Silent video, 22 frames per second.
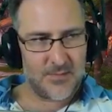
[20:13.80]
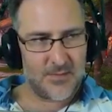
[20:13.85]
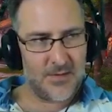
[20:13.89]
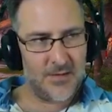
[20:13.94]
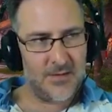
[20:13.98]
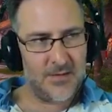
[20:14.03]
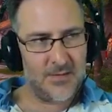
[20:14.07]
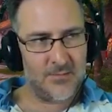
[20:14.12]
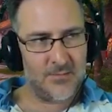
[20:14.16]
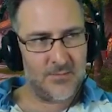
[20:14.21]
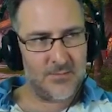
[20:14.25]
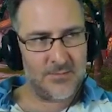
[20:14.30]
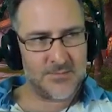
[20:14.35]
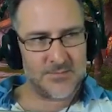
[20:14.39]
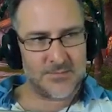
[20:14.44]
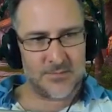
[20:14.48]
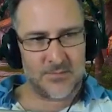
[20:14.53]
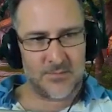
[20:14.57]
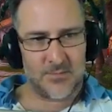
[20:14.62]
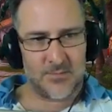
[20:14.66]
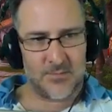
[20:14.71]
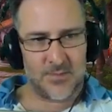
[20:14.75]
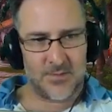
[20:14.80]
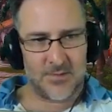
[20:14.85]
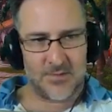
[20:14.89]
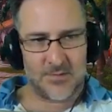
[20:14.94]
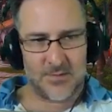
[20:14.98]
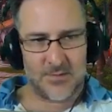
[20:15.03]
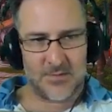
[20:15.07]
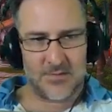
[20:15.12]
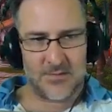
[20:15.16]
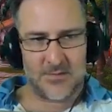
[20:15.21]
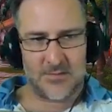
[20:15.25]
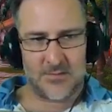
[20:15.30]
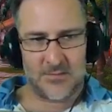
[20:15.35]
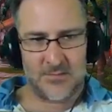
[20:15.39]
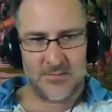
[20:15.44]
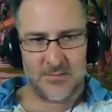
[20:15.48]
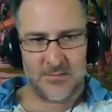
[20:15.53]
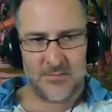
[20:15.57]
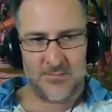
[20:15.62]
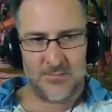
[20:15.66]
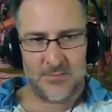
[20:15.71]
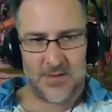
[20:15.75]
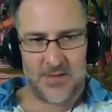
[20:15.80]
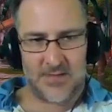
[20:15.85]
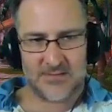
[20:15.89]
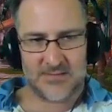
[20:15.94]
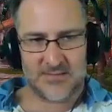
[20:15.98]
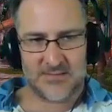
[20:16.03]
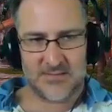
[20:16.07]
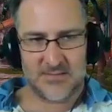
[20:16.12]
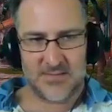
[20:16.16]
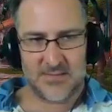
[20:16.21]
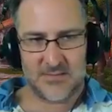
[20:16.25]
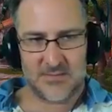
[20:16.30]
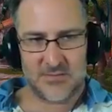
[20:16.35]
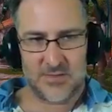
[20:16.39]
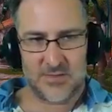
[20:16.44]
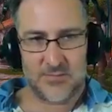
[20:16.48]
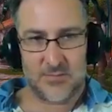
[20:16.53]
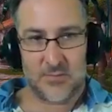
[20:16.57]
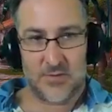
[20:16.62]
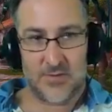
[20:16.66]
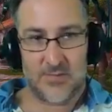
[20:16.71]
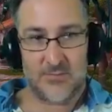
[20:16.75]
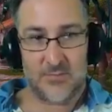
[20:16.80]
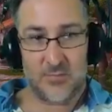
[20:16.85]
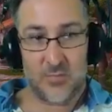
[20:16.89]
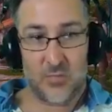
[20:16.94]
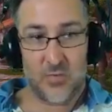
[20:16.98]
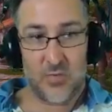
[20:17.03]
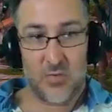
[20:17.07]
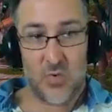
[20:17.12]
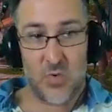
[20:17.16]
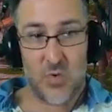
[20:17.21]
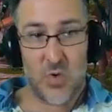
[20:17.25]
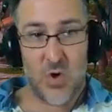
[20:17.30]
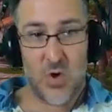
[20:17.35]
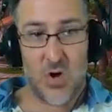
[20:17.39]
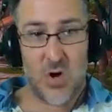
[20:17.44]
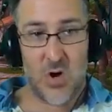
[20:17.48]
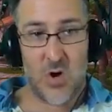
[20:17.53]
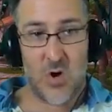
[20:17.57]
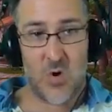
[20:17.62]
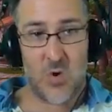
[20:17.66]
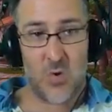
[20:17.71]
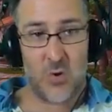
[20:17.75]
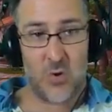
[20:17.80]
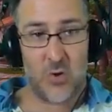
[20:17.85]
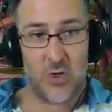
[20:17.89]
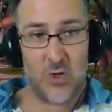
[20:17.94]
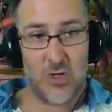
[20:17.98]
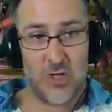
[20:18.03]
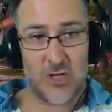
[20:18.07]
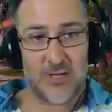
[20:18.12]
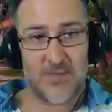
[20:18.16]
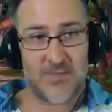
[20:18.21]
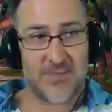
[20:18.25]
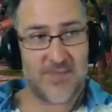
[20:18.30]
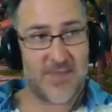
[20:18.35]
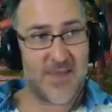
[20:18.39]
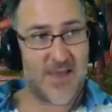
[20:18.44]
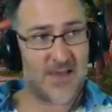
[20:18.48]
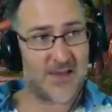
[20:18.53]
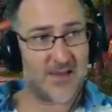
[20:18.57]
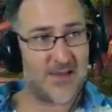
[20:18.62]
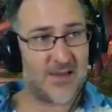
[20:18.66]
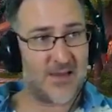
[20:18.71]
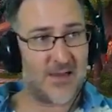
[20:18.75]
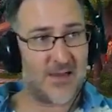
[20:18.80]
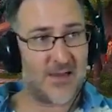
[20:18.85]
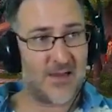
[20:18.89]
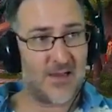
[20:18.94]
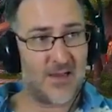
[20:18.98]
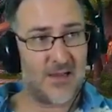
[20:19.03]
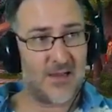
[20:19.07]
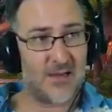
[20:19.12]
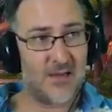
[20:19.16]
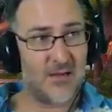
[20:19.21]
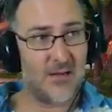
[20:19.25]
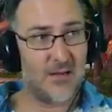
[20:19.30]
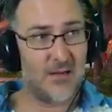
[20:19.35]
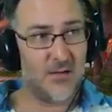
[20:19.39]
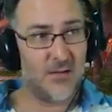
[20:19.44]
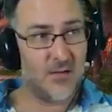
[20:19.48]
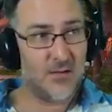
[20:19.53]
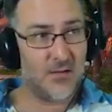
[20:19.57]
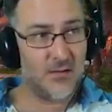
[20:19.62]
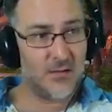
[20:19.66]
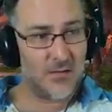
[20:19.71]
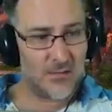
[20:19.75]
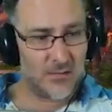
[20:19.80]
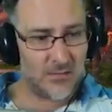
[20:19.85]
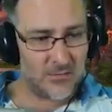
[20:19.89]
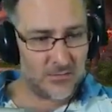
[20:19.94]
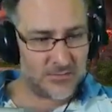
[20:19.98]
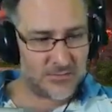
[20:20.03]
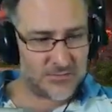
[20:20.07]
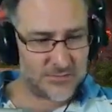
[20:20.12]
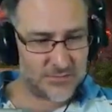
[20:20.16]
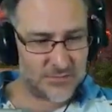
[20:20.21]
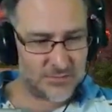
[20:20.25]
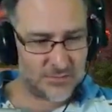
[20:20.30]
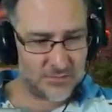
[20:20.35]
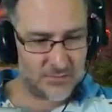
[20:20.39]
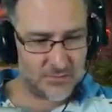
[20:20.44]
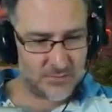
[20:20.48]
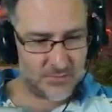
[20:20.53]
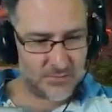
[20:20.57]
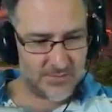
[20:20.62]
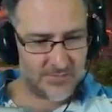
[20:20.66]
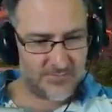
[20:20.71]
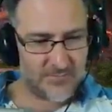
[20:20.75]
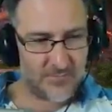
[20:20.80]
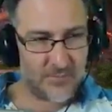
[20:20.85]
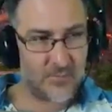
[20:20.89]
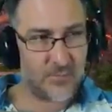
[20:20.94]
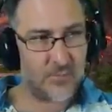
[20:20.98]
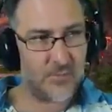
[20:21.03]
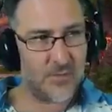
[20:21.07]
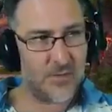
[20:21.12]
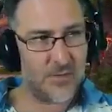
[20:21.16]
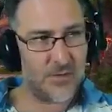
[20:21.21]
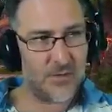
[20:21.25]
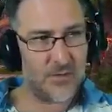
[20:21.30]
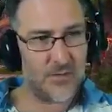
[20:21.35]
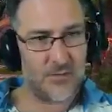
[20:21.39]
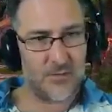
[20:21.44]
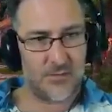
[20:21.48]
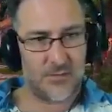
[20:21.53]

Uh, so what do you do? Bosses not drop weapon? Whoa, look at that guy. Oh shoot, F11.